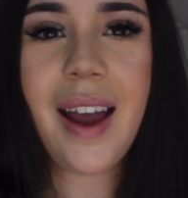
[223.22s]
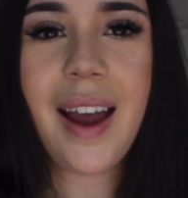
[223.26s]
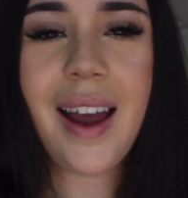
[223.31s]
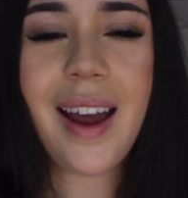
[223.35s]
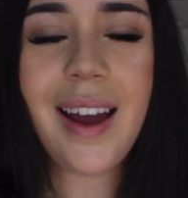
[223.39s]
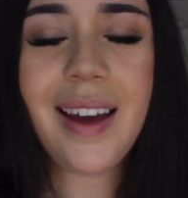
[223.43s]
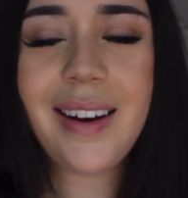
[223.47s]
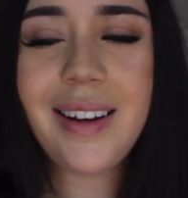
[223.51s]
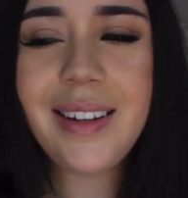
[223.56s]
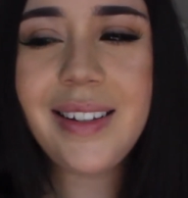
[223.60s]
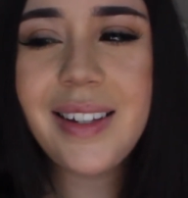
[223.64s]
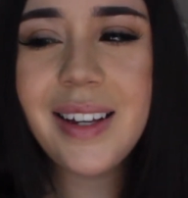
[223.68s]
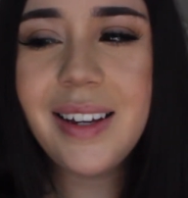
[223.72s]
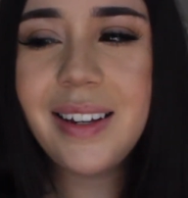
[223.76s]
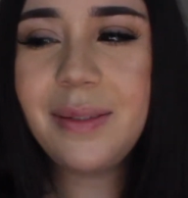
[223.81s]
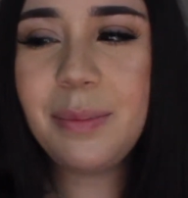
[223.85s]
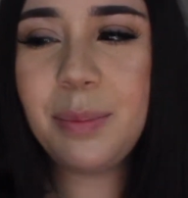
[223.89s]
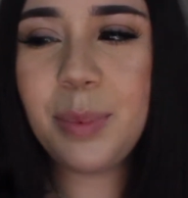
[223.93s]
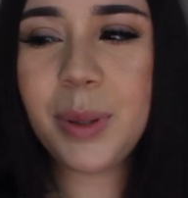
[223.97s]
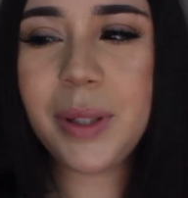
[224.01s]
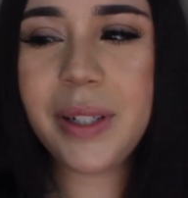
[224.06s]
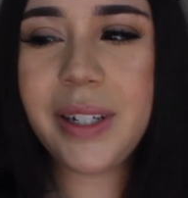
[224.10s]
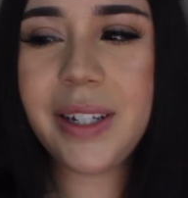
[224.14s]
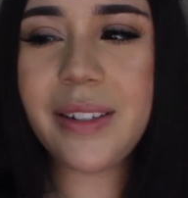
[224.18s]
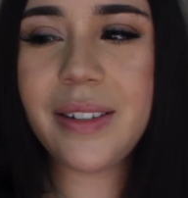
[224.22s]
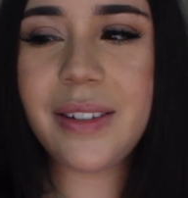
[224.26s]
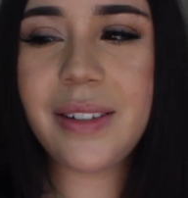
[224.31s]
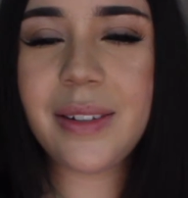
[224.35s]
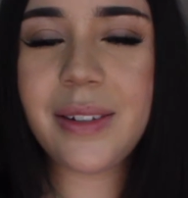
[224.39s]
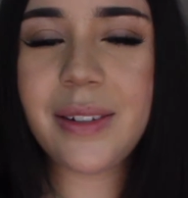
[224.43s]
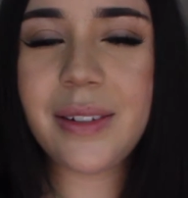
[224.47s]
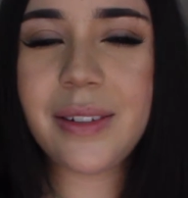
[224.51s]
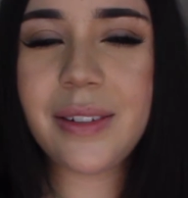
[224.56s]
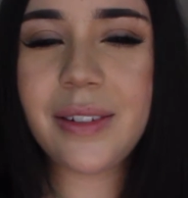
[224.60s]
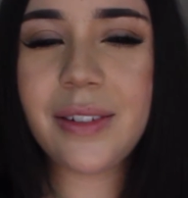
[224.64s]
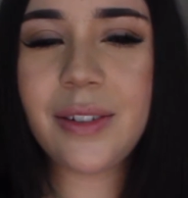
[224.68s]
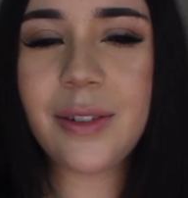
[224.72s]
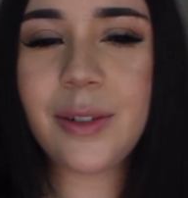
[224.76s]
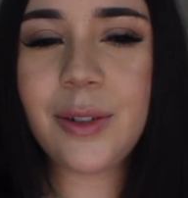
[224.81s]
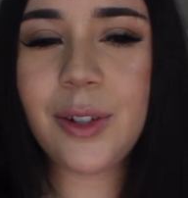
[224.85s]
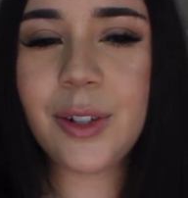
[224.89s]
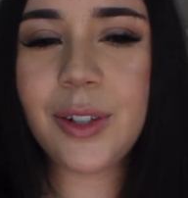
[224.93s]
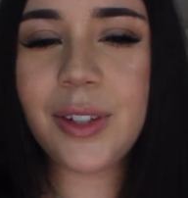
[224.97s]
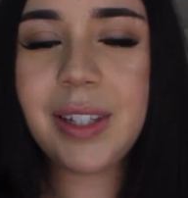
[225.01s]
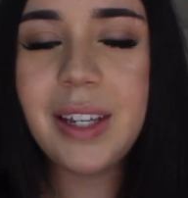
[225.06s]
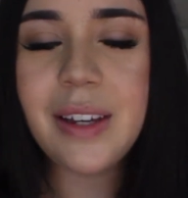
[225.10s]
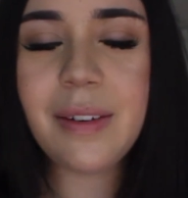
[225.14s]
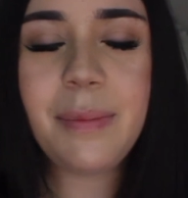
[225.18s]
And I said, please
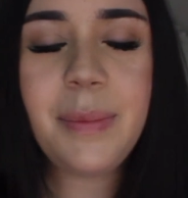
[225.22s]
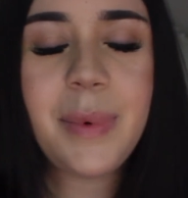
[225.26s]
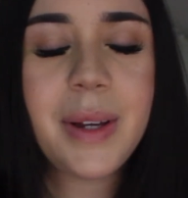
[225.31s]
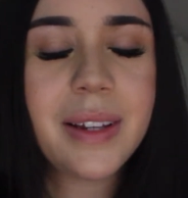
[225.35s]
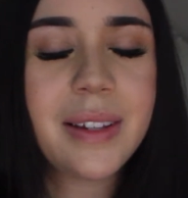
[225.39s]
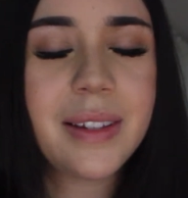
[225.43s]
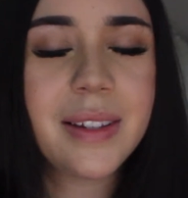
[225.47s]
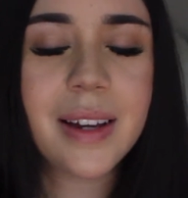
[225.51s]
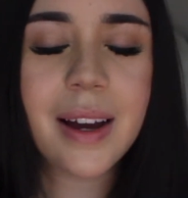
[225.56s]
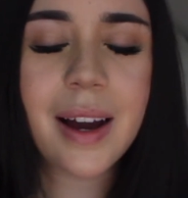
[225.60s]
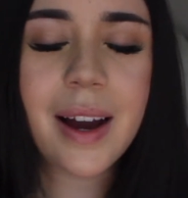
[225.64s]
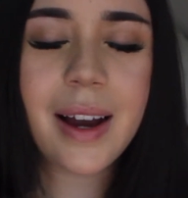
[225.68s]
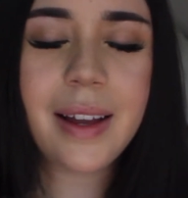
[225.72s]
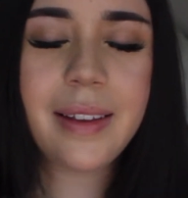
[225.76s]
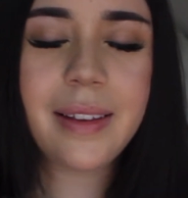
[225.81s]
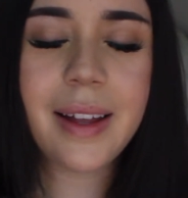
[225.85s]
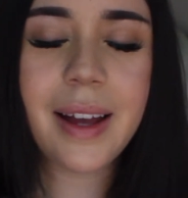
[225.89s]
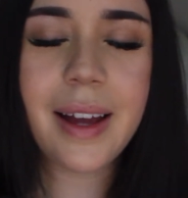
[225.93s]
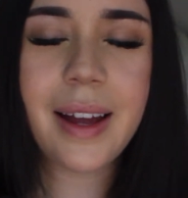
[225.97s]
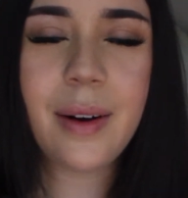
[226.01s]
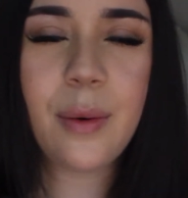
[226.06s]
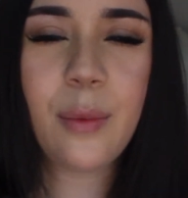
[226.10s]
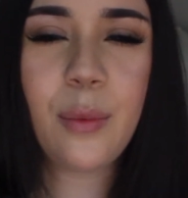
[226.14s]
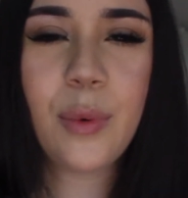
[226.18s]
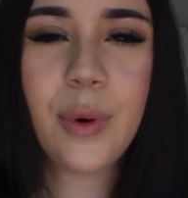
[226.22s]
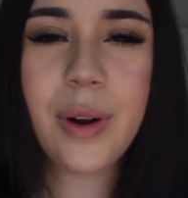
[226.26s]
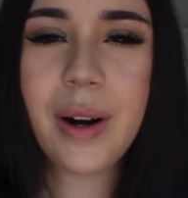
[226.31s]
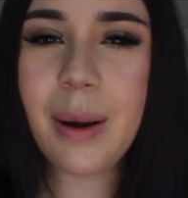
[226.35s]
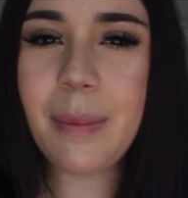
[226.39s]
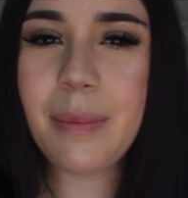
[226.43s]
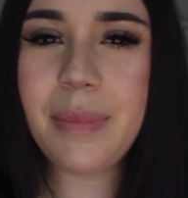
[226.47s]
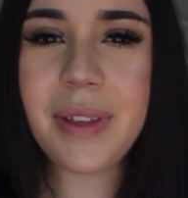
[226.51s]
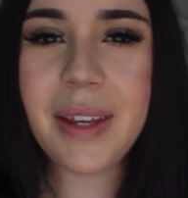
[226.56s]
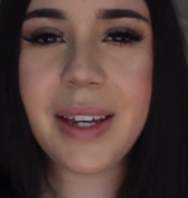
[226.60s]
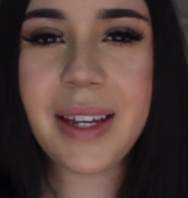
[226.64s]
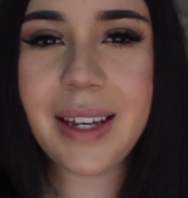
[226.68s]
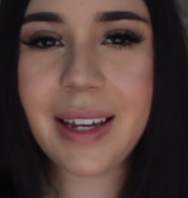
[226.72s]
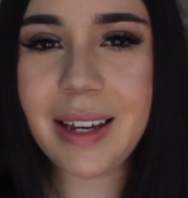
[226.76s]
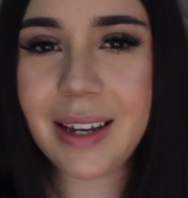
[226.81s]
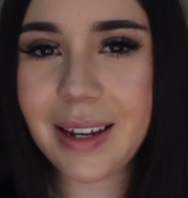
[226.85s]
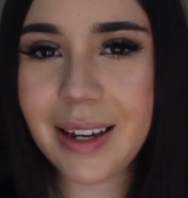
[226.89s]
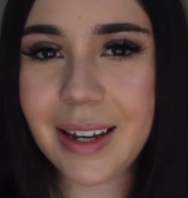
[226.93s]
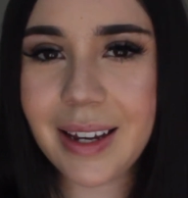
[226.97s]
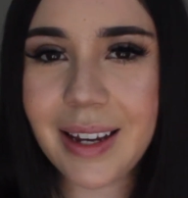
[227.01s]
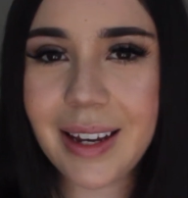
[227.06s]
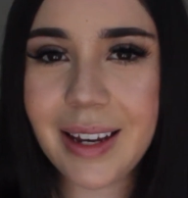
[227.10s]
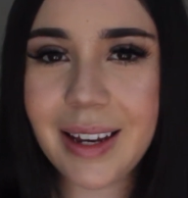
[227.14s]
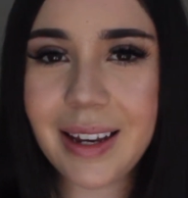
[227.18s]
just give me a sign that what I'm
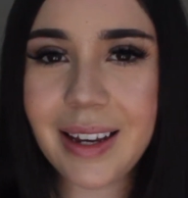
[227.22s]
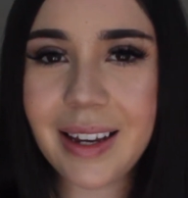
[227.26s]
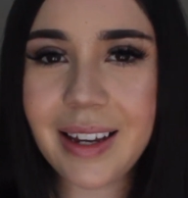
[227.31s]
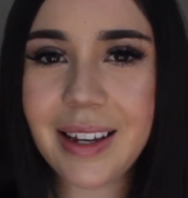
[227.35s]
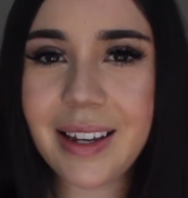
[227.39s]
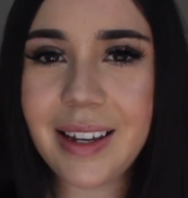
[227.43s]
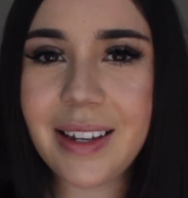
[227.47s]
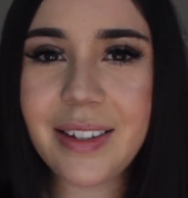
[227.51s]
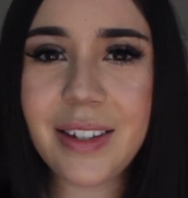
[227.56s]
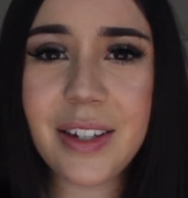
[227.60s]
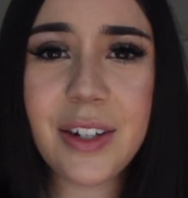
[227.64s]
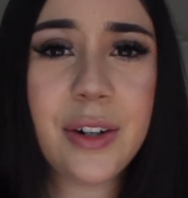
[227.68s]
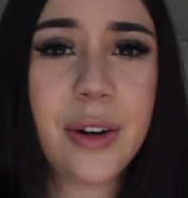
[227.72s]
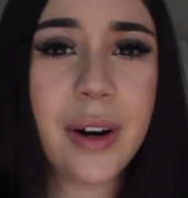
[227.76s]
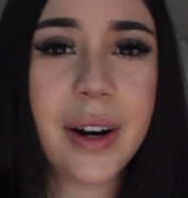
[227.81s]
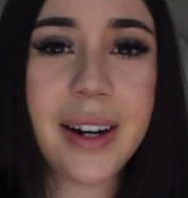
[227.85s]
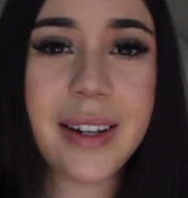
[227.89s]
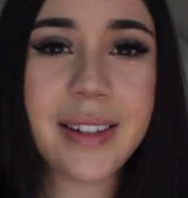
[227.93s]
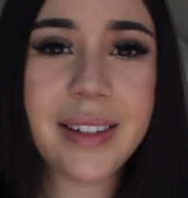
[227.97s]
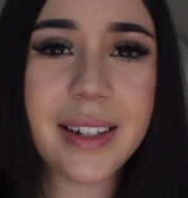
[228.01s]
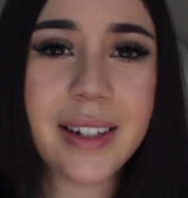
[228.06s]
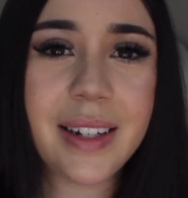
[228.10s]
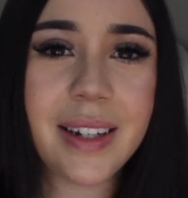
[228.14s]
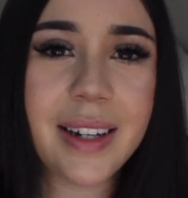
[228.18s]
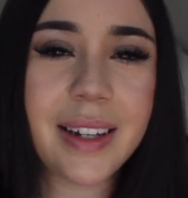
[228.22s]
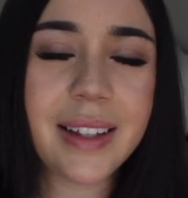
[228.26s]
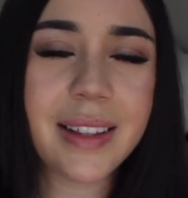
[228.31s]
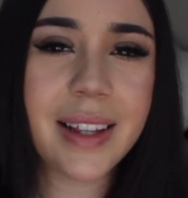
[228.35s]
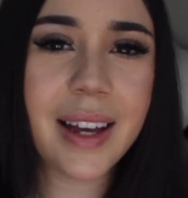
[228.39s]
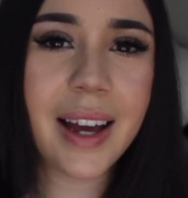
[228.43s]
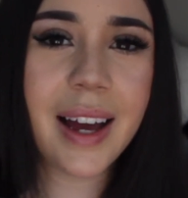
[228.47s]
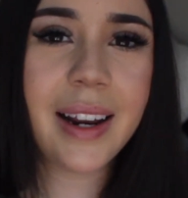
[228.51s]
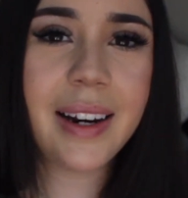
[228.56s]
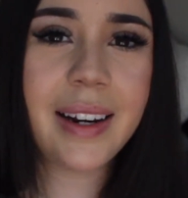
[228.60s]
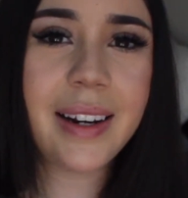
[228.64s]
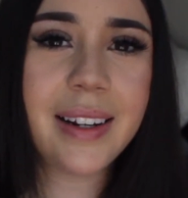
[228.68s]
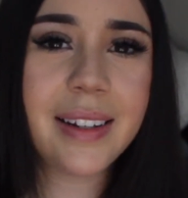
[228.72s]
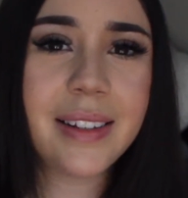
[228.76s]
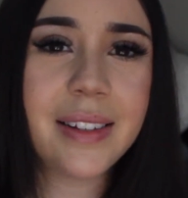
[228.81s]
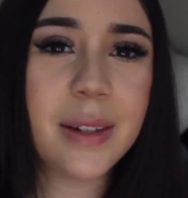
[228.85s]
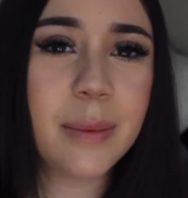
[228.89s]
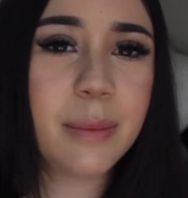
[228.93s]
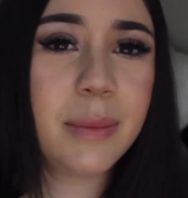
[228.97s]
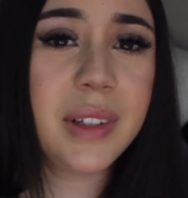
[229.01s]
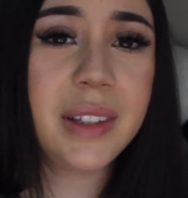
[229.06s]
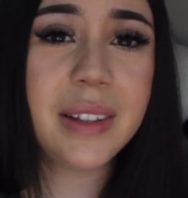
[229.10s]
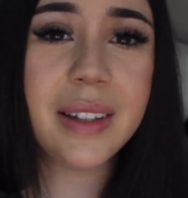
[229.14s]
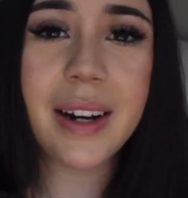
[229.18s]
thinking isn't crazy and that it's
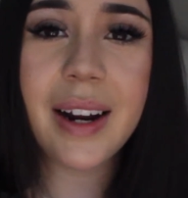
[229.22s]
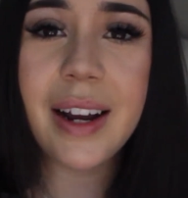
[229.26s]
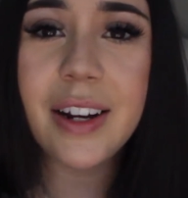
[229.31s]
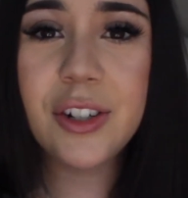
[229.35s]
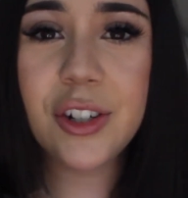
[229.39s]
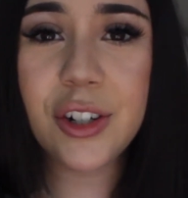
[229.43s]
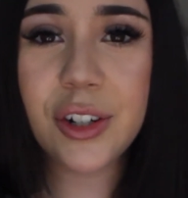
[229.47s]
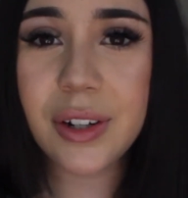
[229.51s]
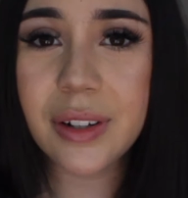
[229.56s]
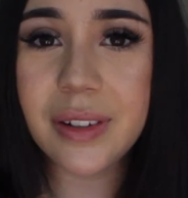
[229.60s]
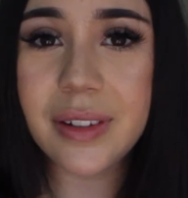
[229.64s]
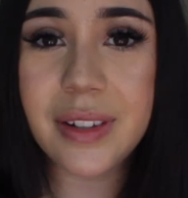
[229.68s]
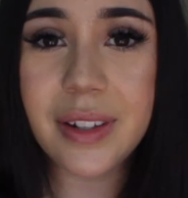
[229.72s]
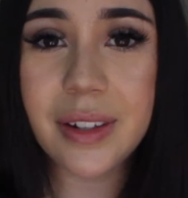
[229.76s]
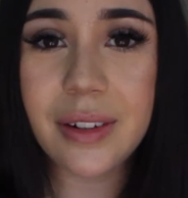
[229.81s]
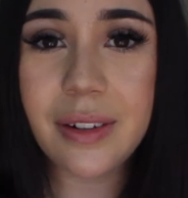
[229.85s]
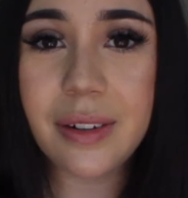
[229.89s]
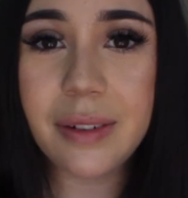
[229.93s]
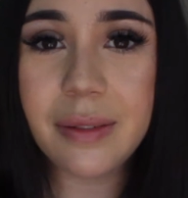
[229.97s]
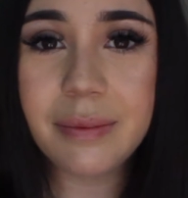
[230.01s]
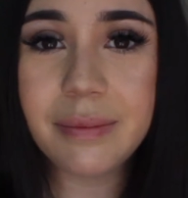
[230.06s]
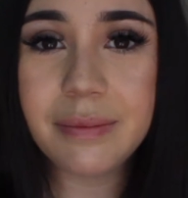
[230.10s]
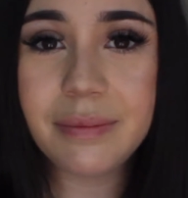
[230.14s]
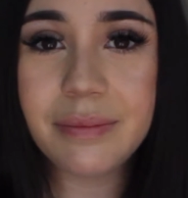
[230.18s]
something that I should consider.